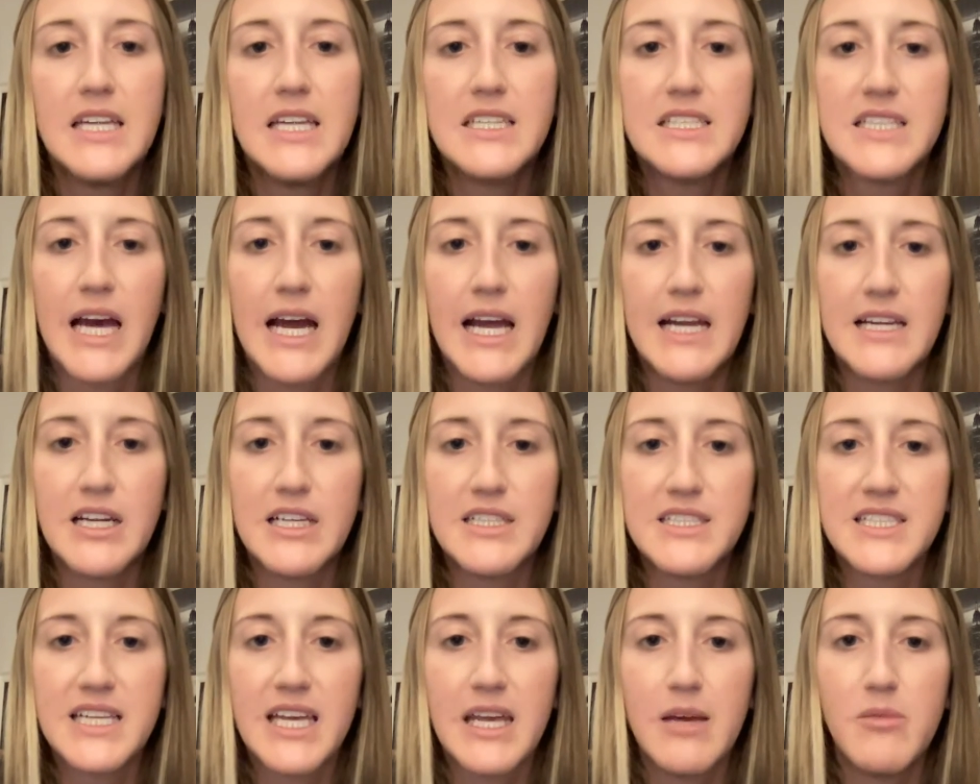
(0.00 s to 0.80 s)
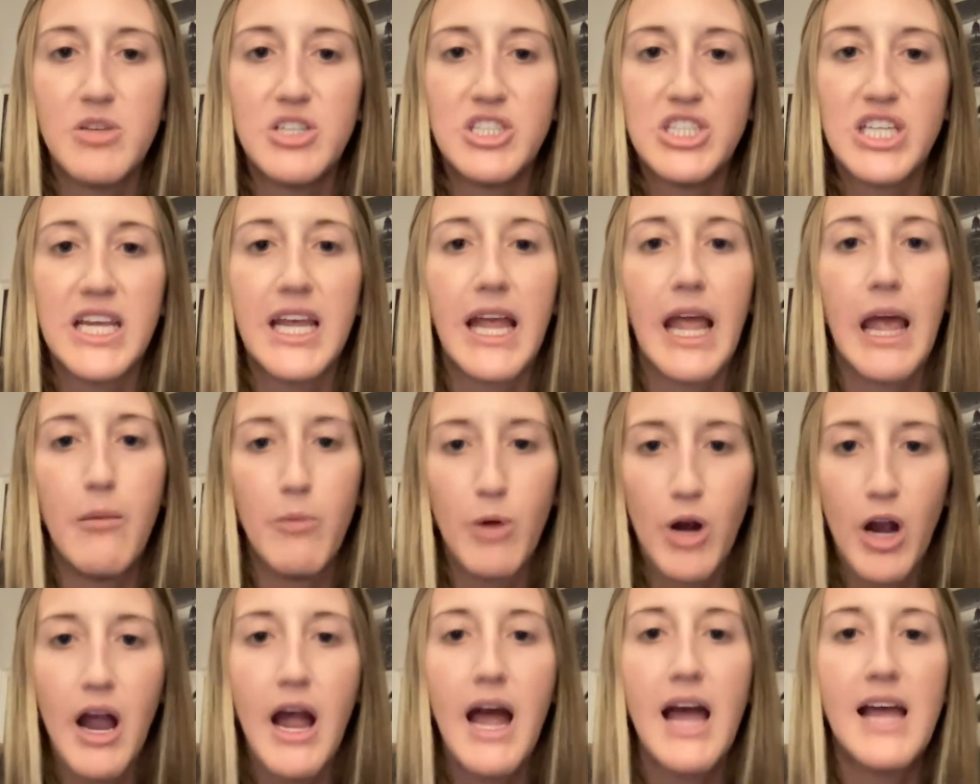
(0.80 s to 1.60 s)
Diagnostic imaging,
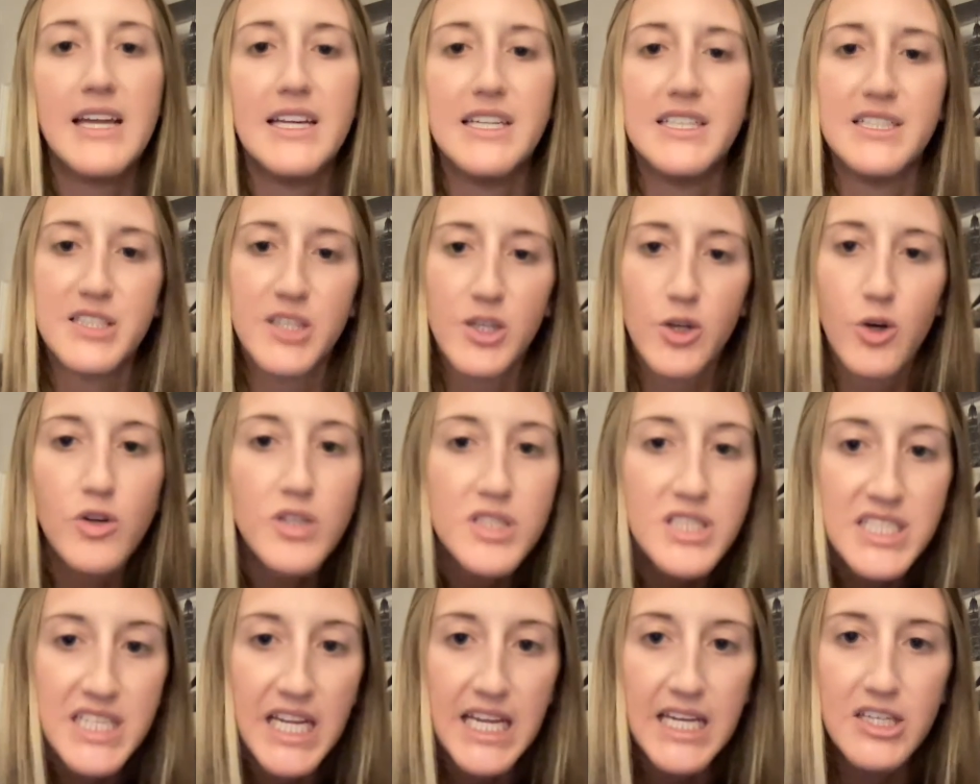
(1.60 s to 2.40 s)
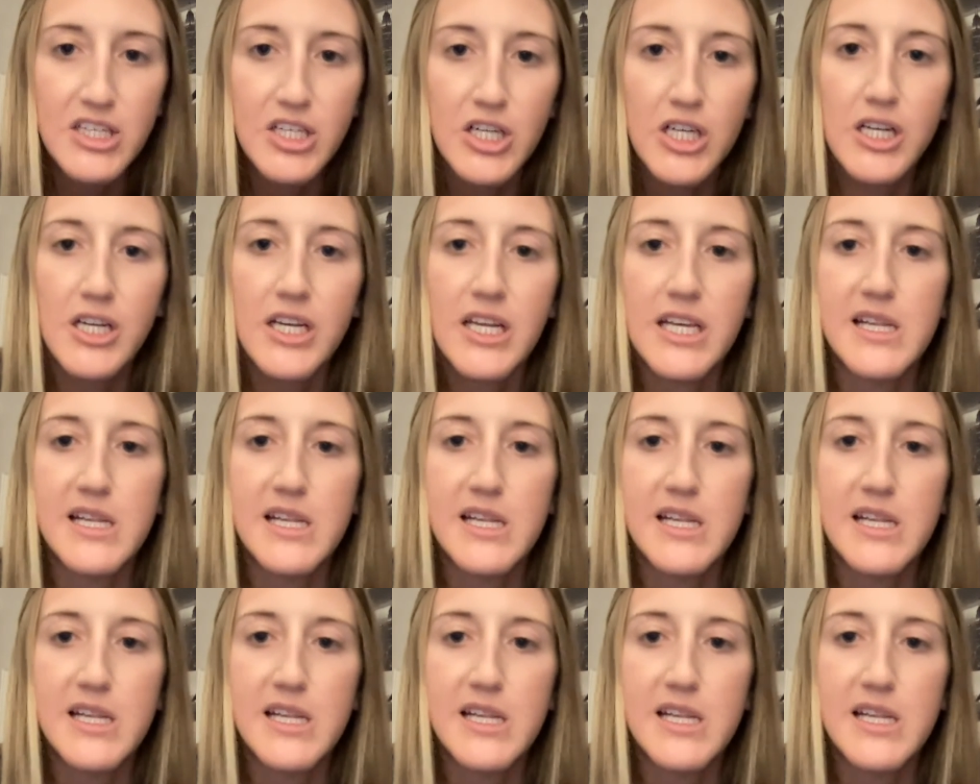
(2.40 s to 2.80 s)
MRI, is the gold standard.